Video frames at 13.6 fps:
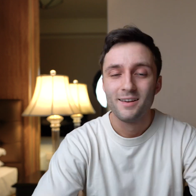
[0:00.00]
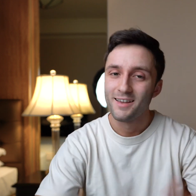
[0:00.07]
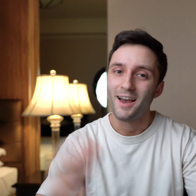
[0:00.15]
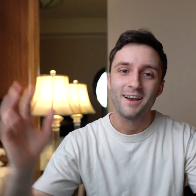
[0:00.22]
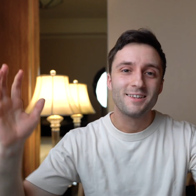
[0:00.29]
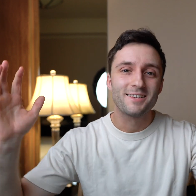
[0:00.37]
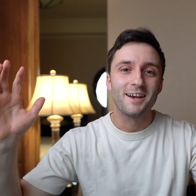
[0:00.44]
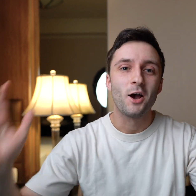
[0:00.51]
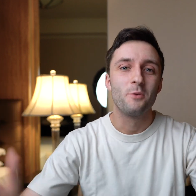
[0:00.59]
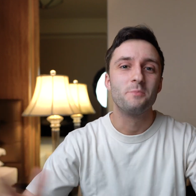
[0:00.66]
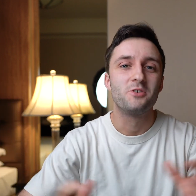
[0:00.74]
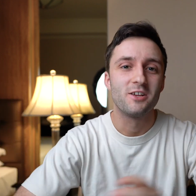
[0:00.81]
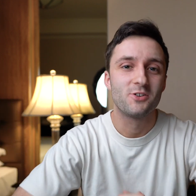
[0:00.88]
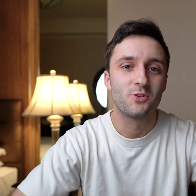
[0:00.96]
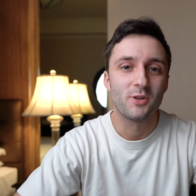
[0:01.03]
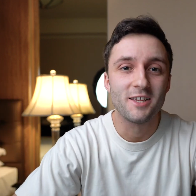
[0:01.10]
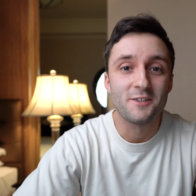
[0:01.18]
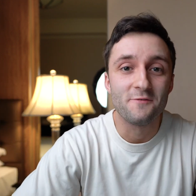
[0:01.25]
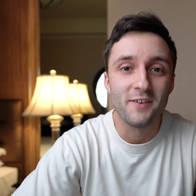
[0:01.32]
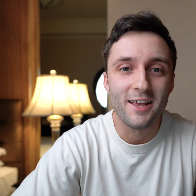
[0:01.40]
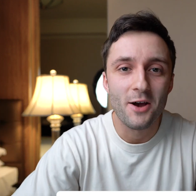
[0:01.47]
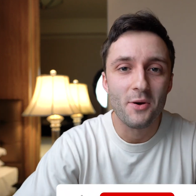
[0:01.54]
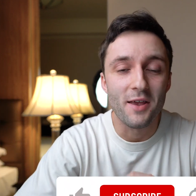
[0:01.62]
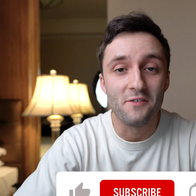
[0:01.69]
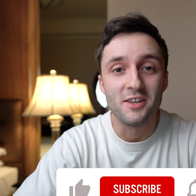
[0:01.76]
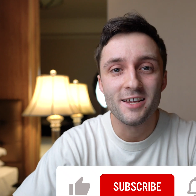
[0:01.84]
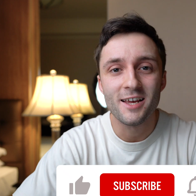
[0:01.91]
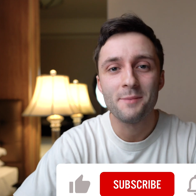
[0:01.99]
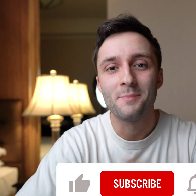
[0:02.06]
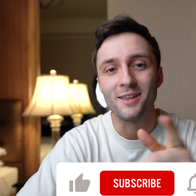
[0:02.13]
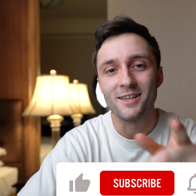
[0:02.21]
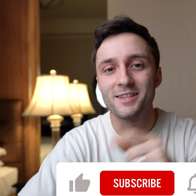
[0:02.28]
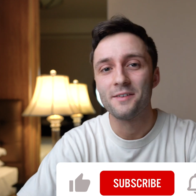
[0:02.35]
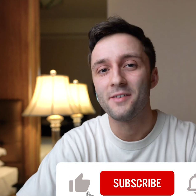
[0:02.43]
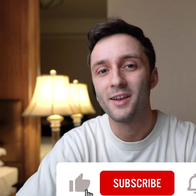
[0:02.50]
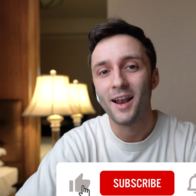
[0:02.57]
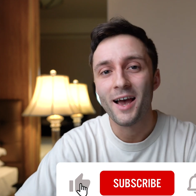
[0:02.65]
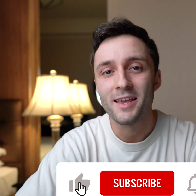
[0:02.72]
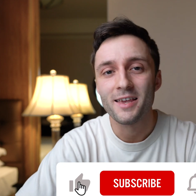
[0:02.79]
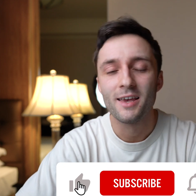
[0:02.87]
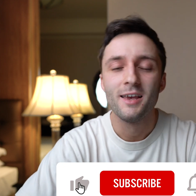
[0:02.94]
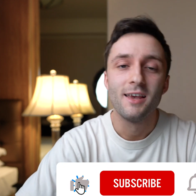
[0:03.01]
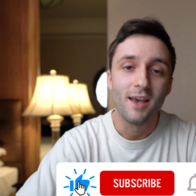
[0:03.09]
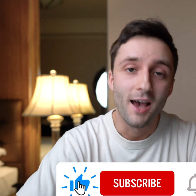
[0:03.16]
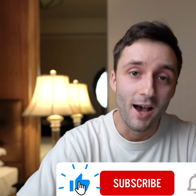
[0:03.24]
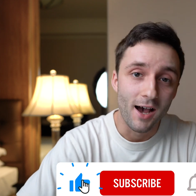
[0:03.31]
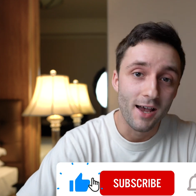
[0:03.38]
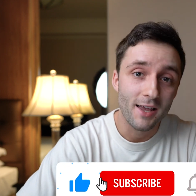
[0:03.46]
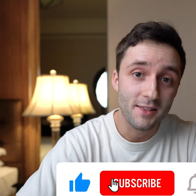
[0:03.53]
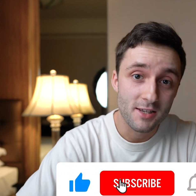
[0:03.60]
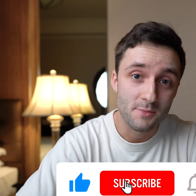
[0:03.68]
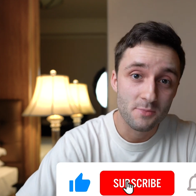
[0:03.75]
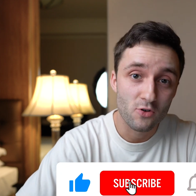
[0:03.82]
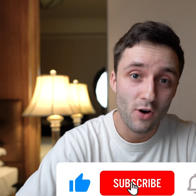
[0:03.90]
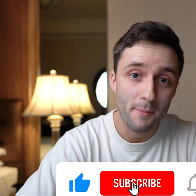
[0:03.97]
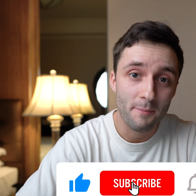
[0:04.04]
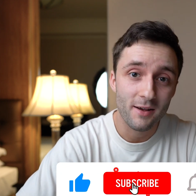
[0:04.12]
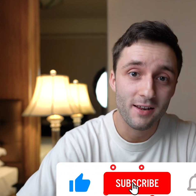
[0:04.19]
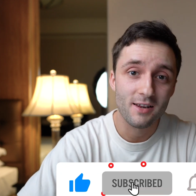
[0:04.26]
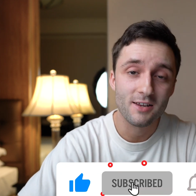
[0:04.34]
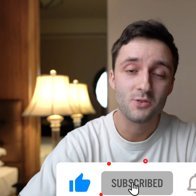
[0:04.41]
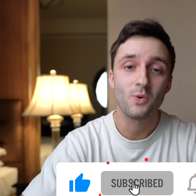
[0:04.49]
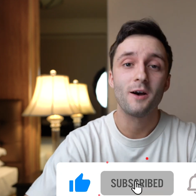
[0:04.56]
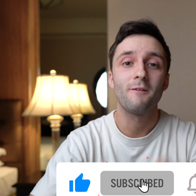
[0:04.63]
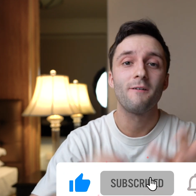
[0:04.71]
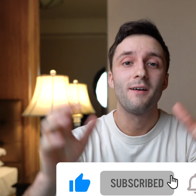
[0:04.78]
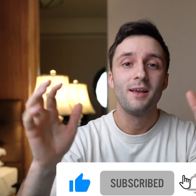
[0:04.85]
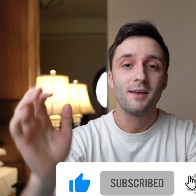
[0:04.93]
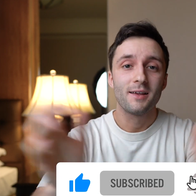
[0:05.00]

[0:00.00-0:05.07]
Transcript: Guys, I hope you enjoyed this video. If you did, please give it a like, hit the subscribe button as well.